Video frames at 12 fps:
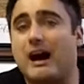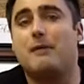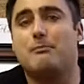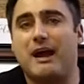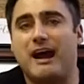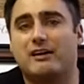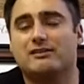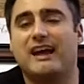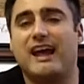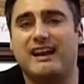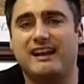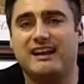
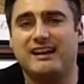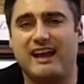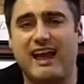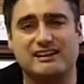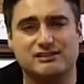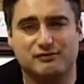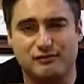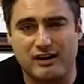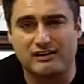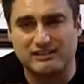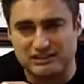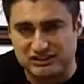compound, and it has a
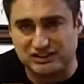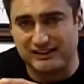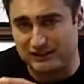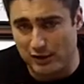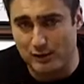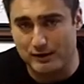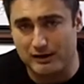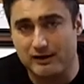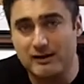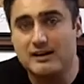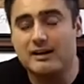very distinct odor.